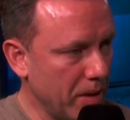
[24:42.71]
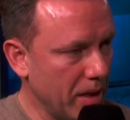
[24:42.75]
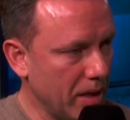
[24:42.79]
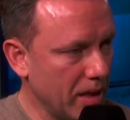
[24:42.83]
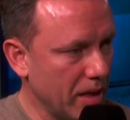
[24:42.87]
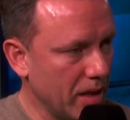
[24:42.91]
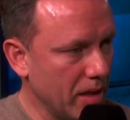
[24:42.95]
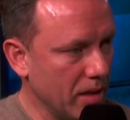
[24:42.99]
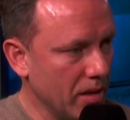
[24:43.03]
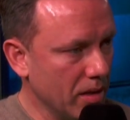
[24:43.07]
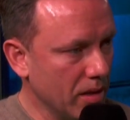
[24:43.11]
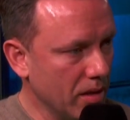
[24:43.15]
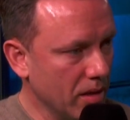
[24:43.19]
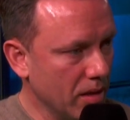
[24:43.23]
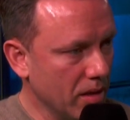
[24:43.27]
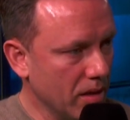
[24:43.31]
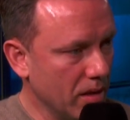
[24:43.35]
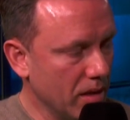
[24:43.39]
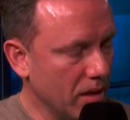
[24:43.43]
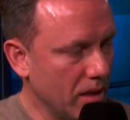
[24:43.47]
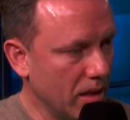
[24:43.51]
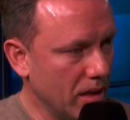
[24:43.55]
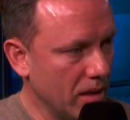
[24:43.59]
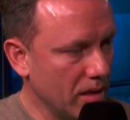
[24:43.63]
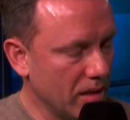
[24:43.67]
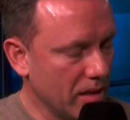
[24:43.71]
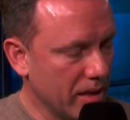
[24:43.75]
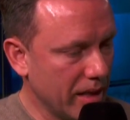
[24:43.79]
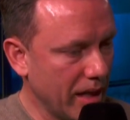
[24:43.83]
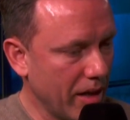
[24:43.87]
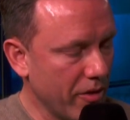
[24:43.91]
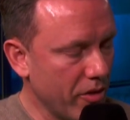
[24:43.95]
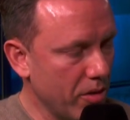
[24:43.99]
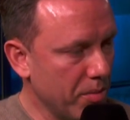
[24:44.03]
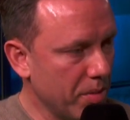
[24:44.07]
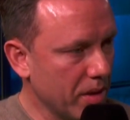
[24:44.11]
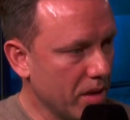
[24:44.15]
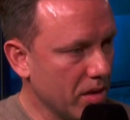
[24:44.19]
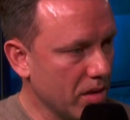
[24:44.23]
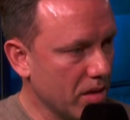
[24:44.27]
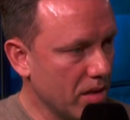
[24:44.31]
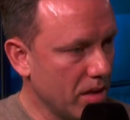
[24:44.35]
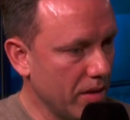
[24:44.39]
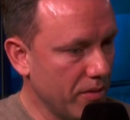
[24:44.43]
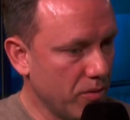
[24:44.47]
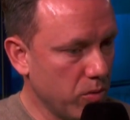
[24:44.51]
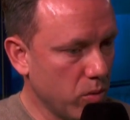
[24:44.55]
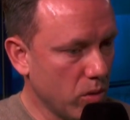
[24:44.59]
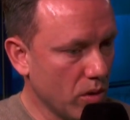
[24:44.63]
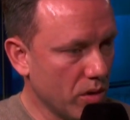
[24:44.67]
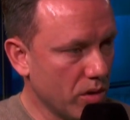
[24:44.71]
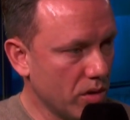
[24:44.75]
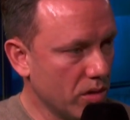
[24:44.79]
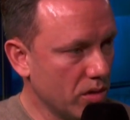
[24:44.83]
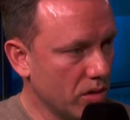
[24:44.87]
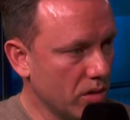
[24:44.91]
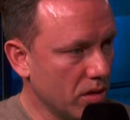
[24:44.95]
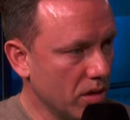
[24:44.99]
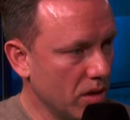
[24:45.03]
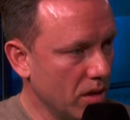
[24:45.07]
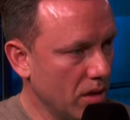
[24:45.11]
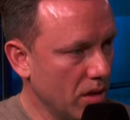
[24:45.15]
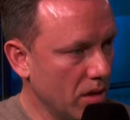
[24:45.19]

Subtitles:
Peter and Gary because they've won